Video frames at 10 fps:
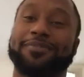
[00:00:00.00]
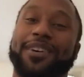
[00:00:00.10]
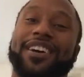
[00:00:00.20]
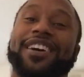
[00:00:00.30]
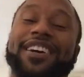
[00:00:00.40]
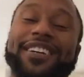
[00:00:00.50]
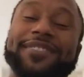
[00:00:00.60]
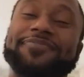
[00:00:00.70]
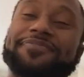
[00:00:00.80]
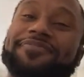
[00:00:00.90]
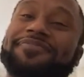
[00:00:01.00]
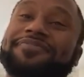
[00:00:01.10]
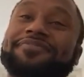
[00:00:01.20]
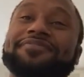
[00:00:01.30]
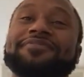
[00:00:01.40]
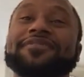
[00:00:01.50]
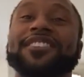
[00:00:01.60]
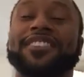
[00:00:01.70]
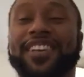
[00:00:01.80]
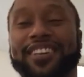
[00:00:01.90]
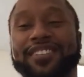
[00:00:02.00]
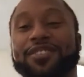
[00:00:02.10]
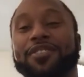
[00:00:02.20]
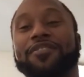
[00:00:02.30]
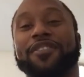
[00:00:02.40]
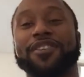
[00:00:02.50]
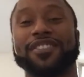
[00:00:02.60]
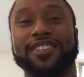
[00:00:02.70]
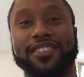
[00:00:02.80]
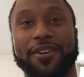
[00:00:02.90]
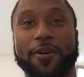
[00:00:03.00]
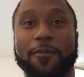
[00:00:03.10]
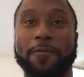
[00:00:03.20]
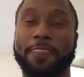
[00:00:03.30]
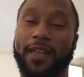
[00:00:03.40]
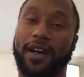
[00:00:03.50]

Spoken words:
But so the first is the home.